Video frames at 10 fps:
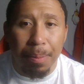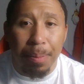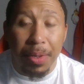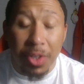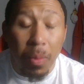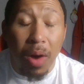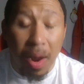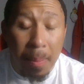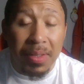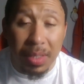But you
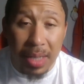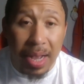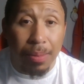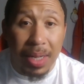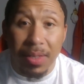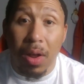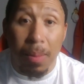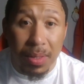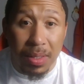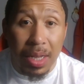are missing out. That's all I'm
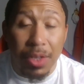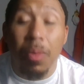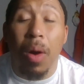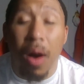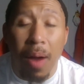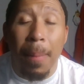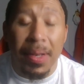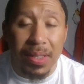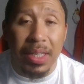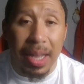going to say. You are
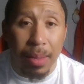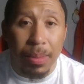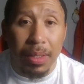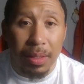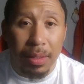missing out.